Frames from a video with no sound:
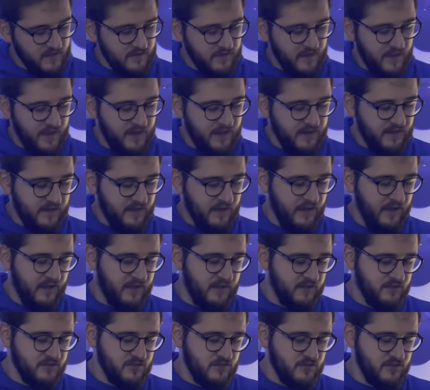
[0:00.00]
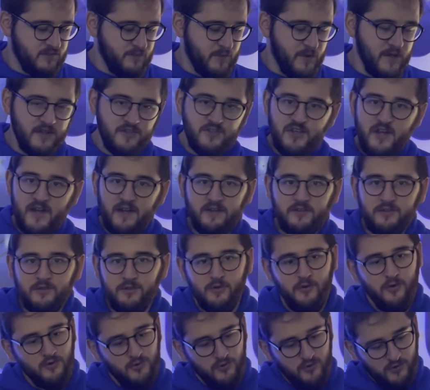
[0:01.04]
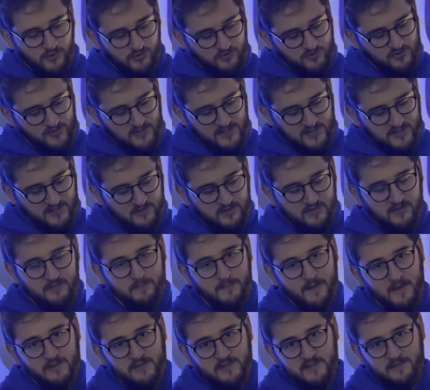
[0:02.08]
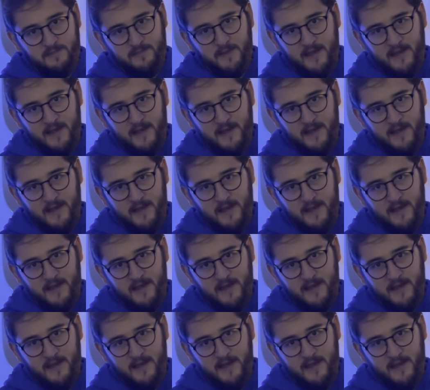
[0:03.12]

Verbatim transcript: They can do the Burton channel or traditional mounting